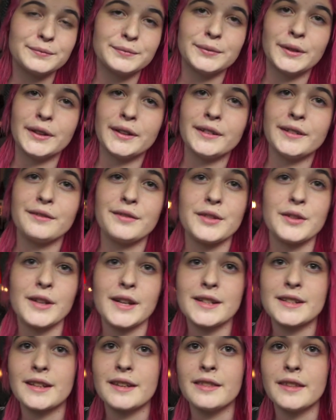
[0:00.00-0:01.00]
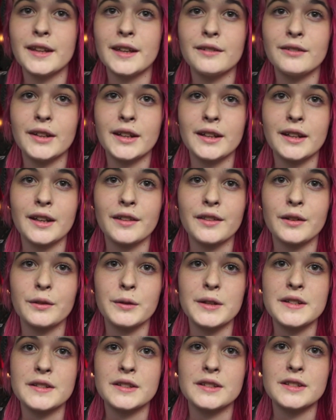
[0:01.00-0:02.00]
But if you guys can think of any other
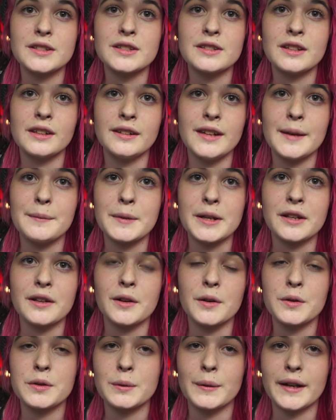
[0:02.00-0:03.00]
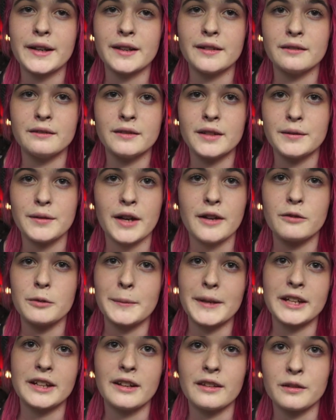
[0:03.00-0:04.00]
reasons, let me know so I can, if I ever
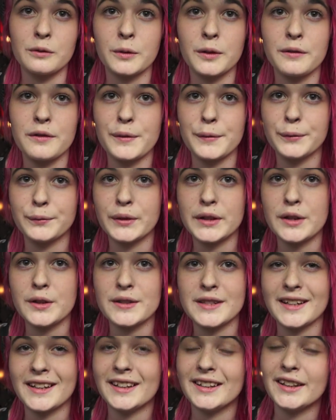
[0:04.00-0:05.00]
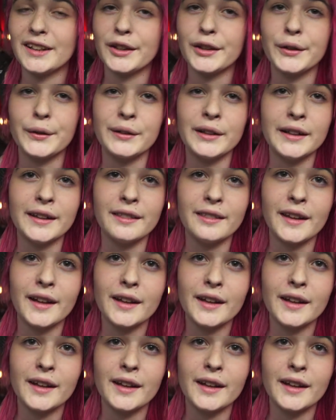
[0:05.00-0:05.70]
make another one of these videos, I can include it in